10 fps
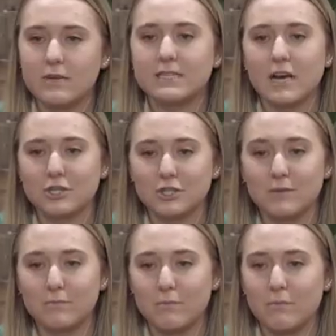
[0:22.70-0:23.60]
it's
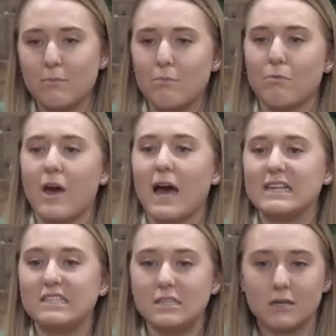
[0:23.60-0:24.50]
actually the
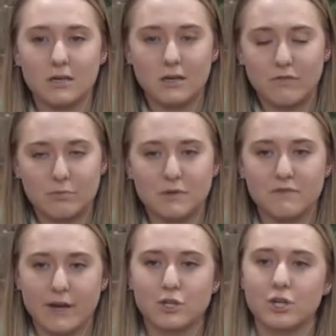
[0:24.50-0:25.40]
idea of
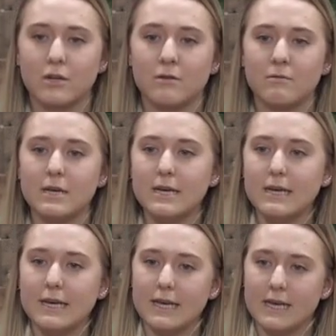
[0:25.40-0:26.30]
perfection
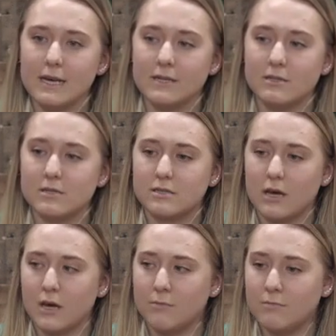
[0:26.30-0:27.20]
and
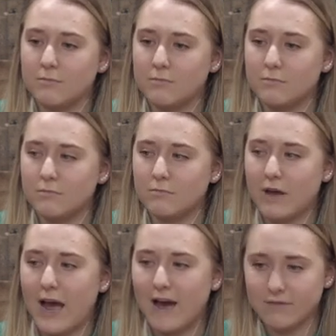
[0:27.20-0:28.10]

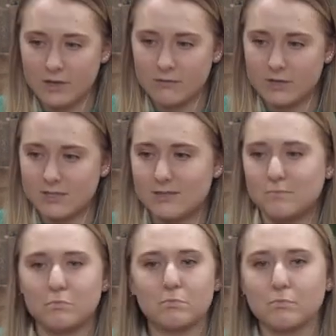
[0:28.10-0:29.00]
having this
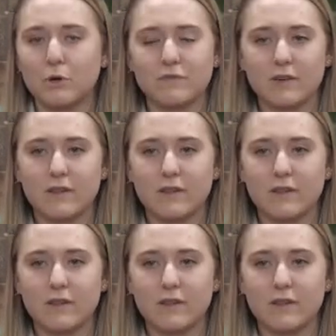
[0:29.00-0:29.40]
perfect